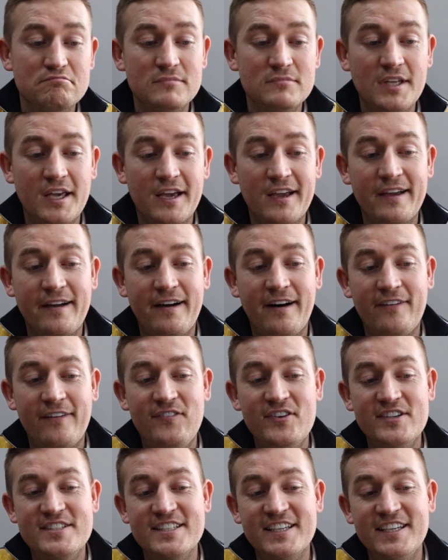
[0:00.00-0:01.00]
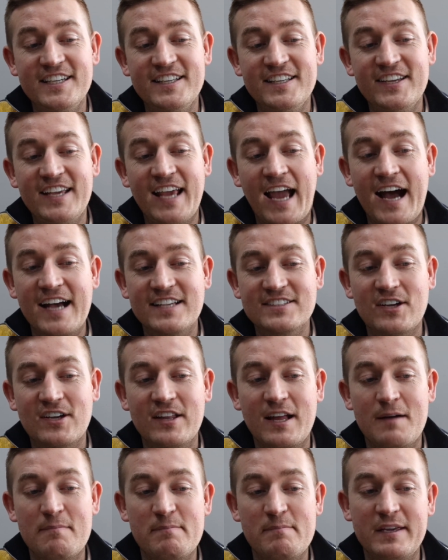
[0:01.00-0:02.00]
yeah, obviously it has
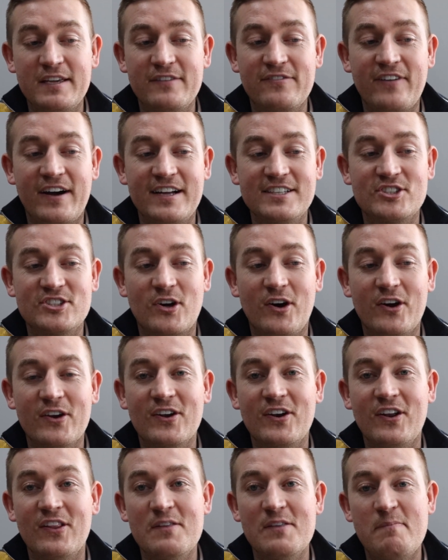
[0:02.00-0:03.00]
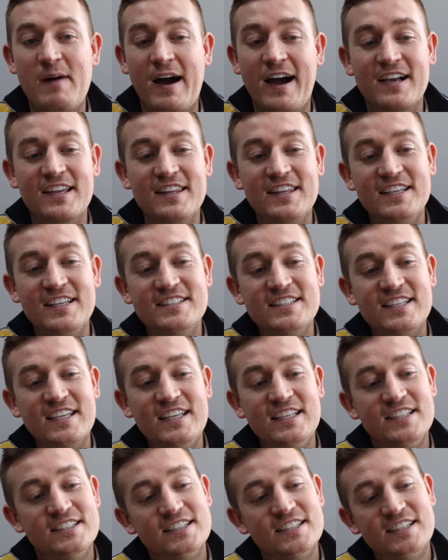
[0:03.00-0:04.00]
got that big fat triangle on the back. This
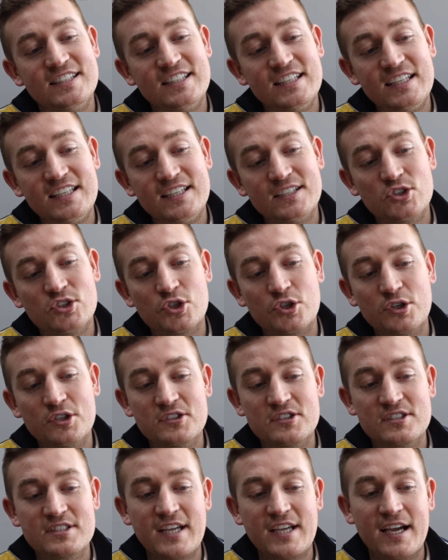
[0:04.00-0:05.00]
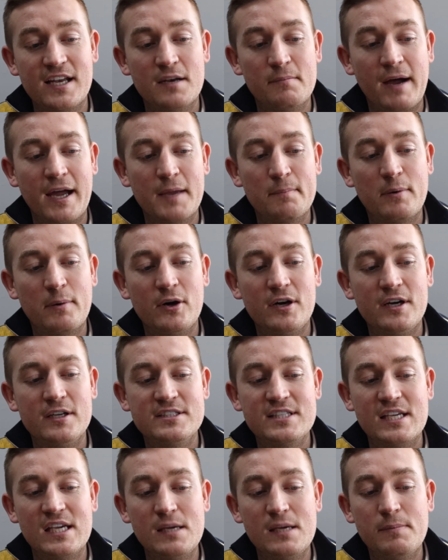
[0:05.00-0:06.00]
is the Truss Taylormade putter
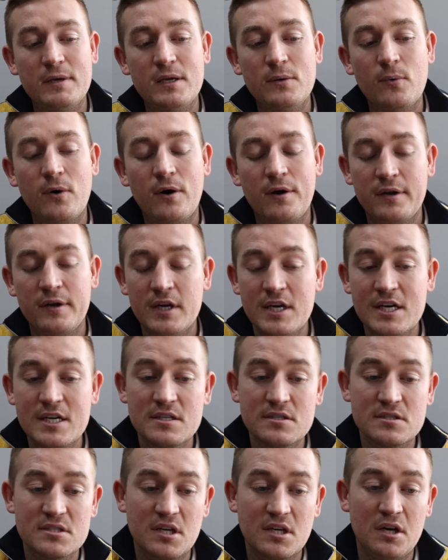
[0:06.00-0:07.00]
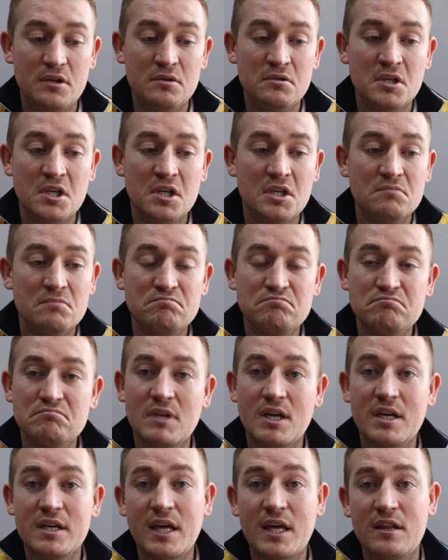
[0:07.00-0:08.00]
TB1. So
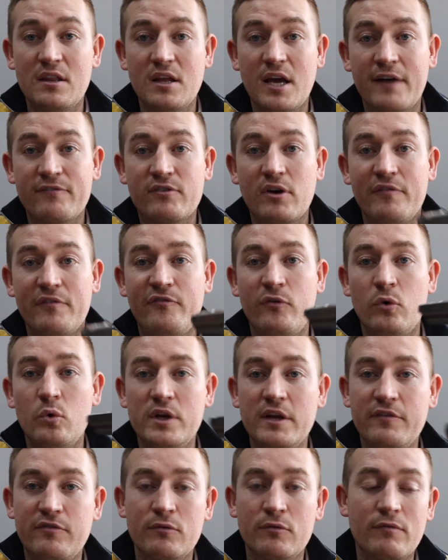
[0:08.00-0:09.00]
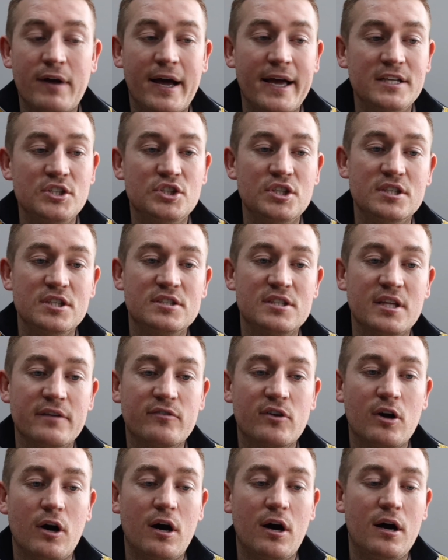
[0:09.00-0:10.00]
again, they have got 4 different ranges.
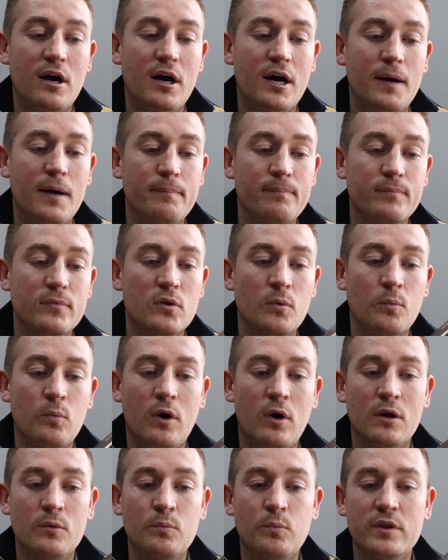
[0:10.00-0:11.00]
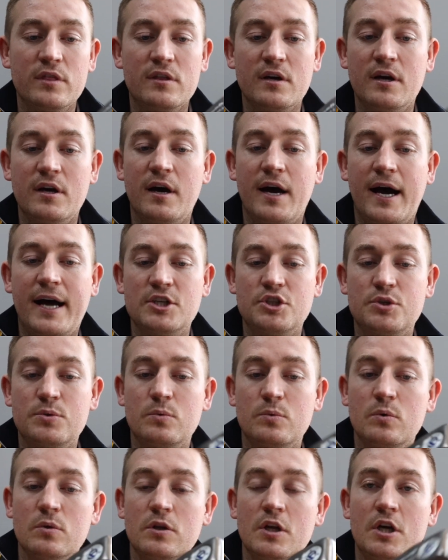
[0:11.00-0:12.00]
They've got the one with the
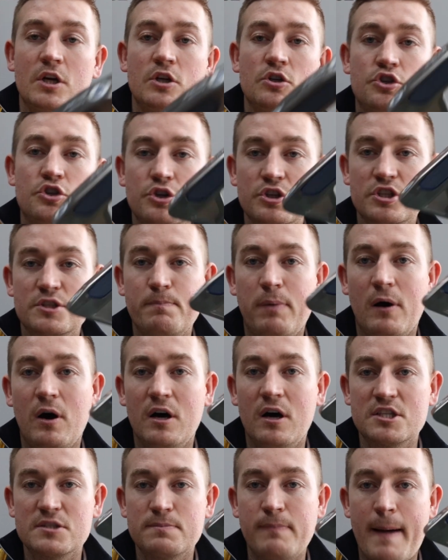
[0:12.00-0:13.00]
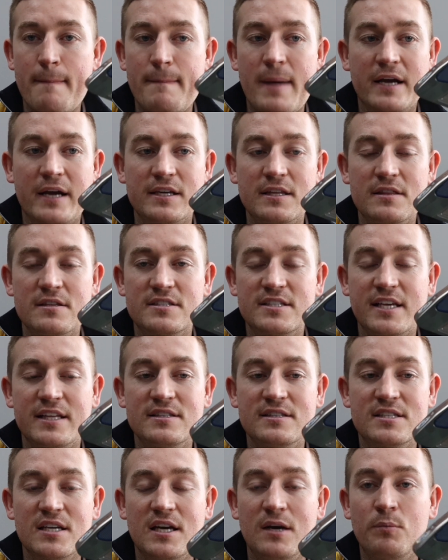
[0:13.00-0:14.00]
actual truss part smack bang in the
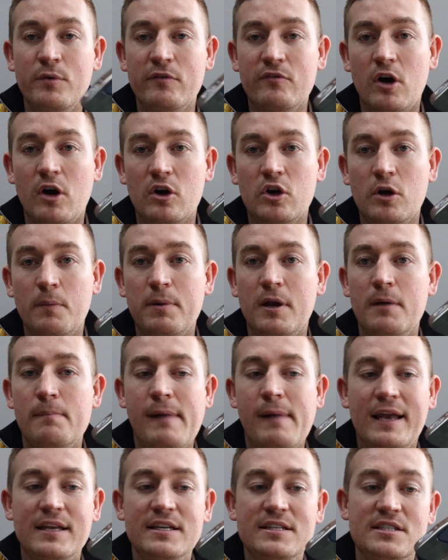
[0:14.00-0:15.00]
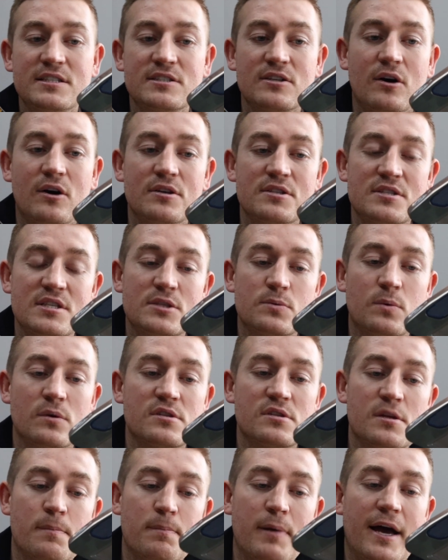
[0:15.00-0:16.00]
centre, and we've got a couple of mallet designs. This
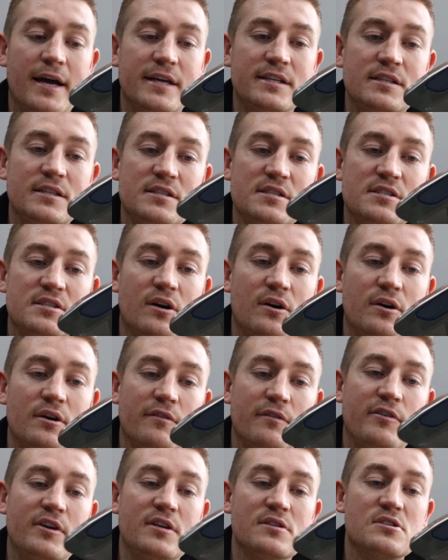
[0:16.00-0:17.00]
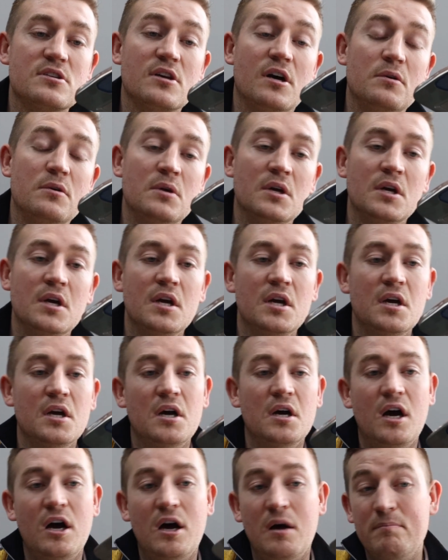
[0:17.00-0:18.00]
one's the bladed design of it. So
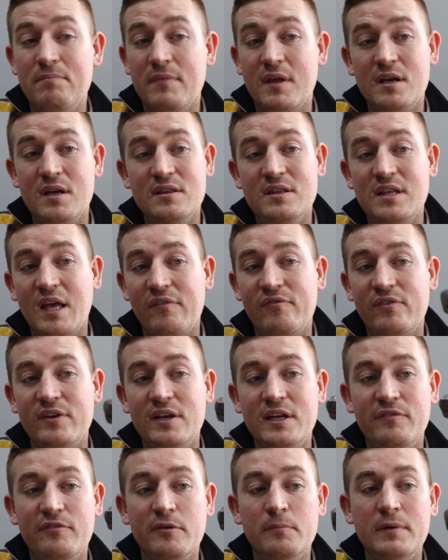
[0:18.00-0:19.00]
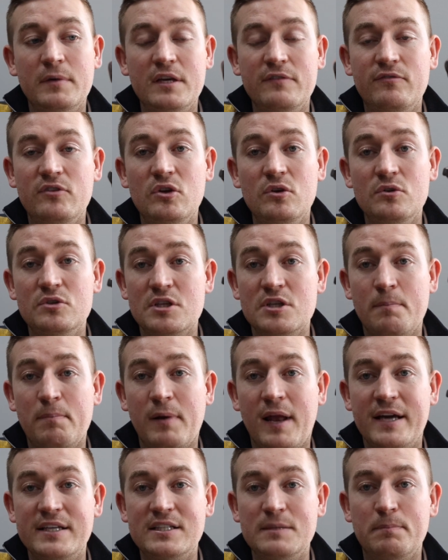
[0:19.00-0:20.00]
definitely for me, if you're using a
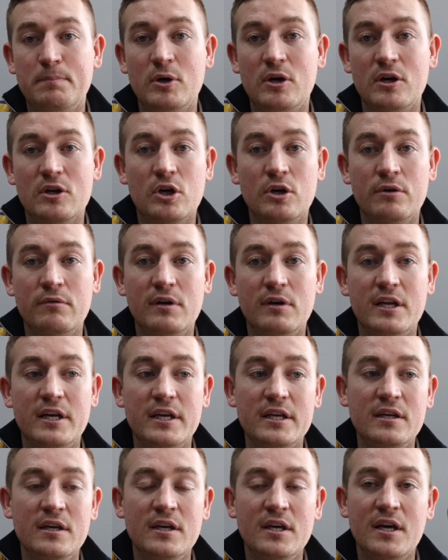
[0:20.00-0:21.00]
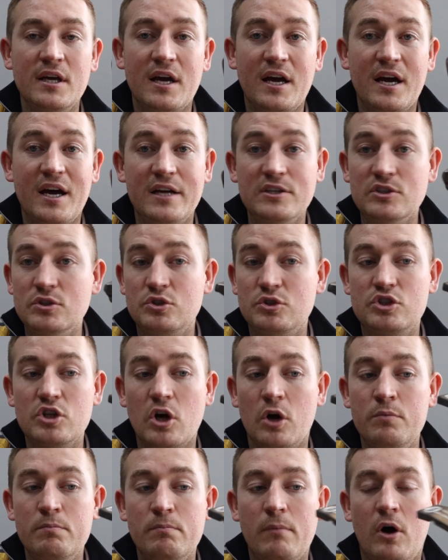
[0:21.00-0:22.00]
bladed putter currently and you
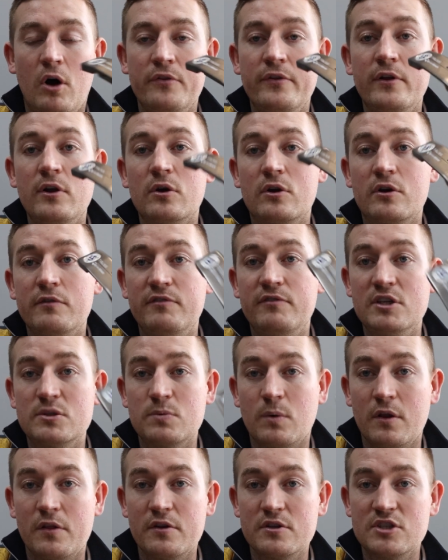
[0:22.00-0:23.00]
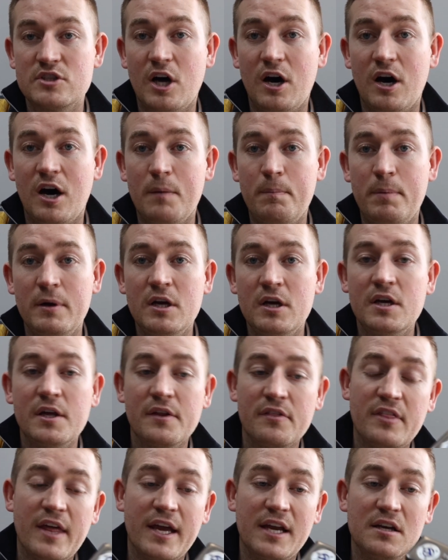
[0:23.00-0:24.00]
don't mind the look of this one on the top,
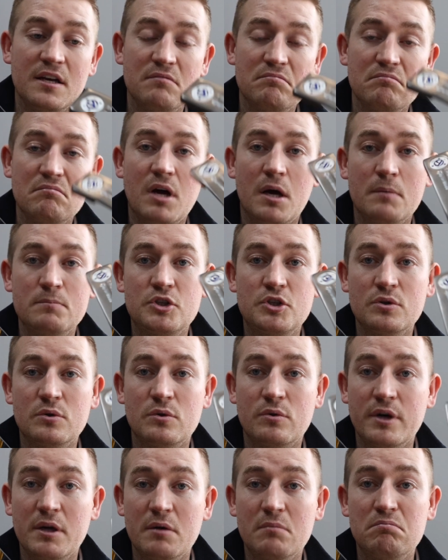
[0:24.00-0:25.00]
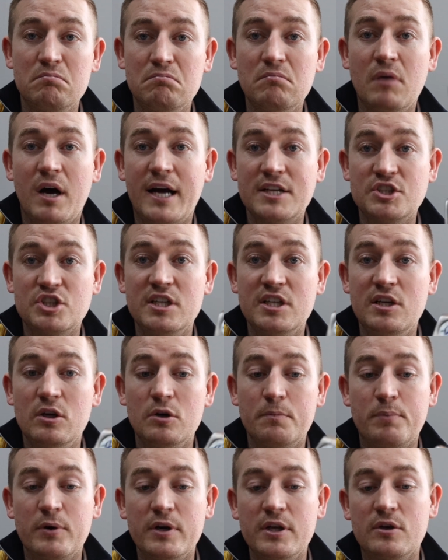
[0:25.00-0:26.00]
then I'm sure it'll actually
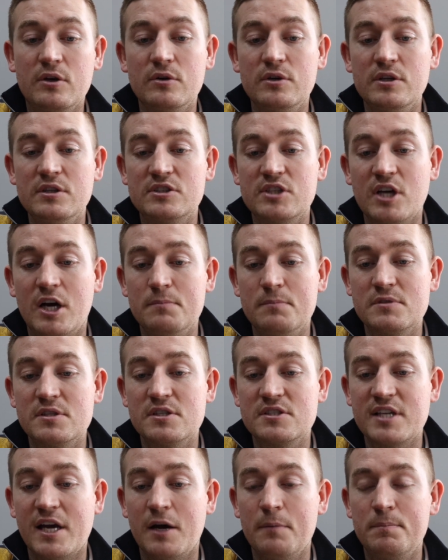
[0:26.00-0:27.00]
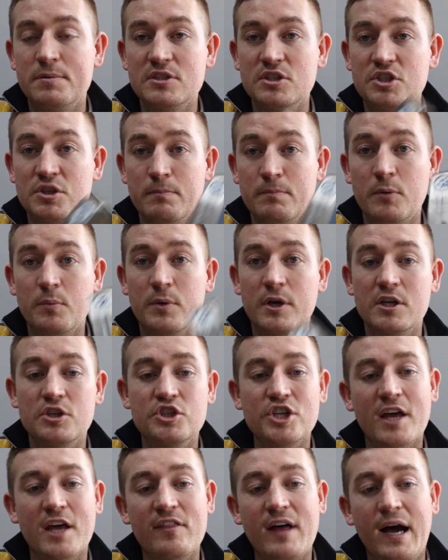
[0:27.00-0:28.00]
look pretty good in terms of the setup position. But we're going to
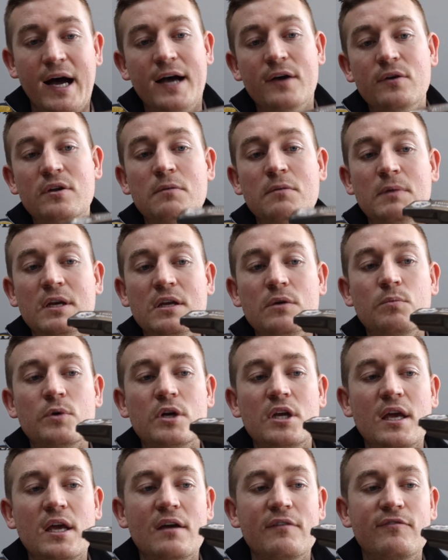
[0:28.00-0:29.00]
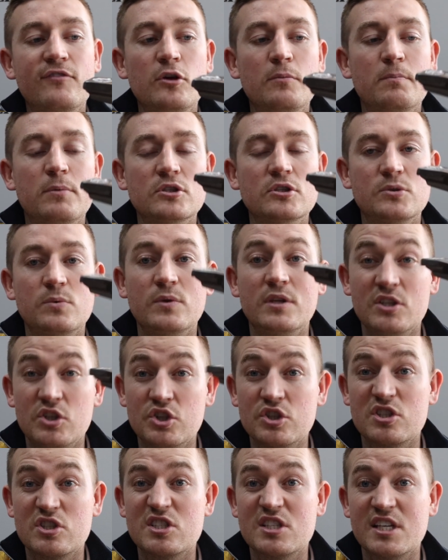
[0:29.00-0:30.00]
check that out in a minute, and we're going to hit a few putts with it
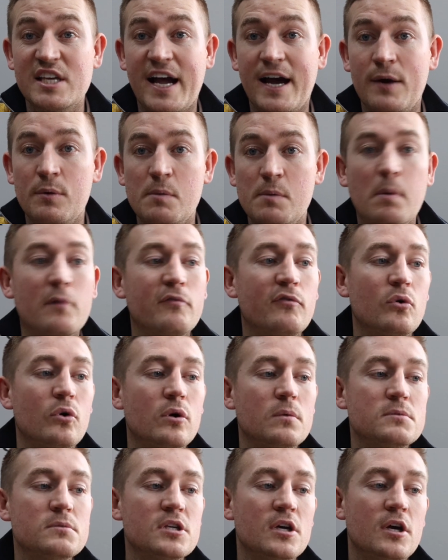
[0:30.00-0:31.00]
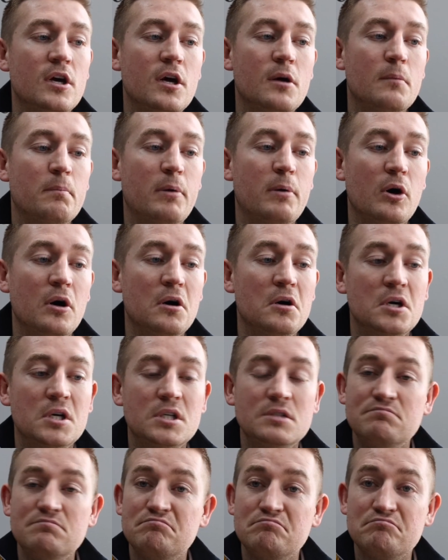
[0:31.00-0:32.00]
just to see how it performs. But
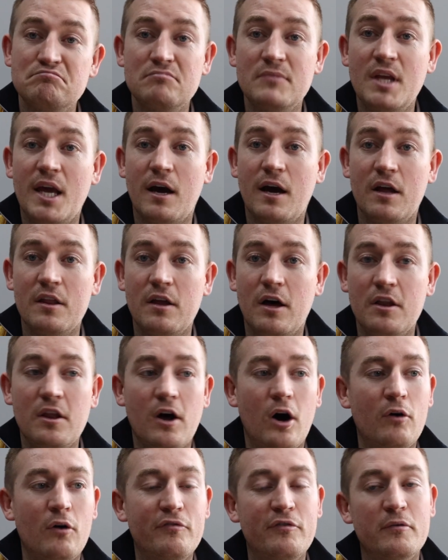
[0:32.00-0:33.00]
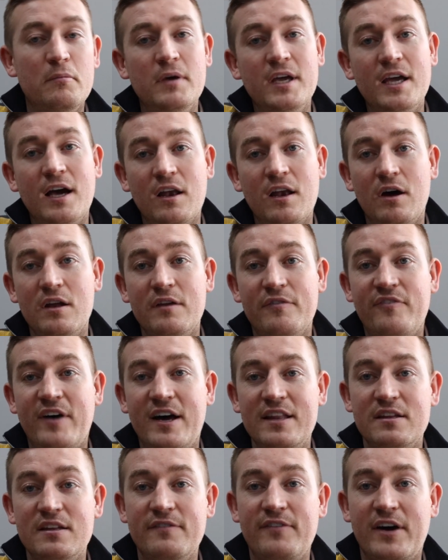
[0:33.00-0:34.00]
yeah, on the whole, for me, I like the
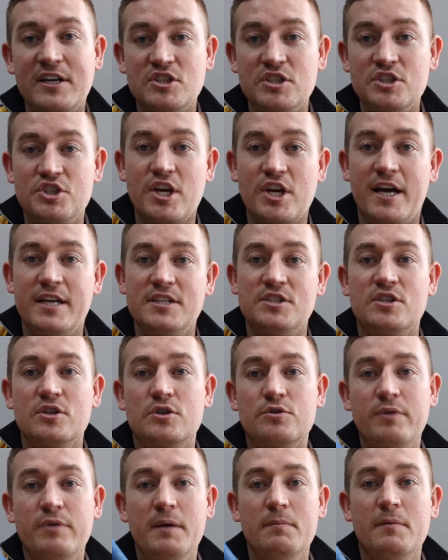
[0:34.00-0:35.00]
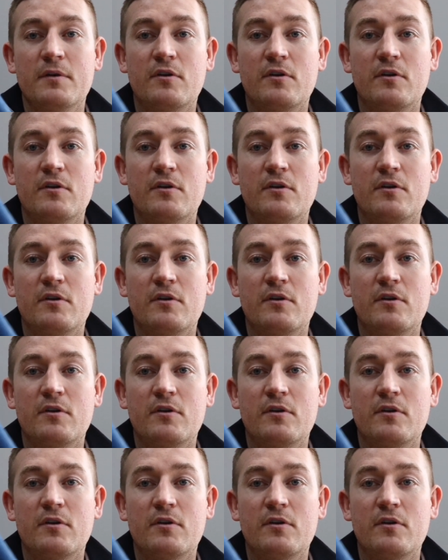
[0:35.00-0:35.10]
fact that they've actually changed the grip.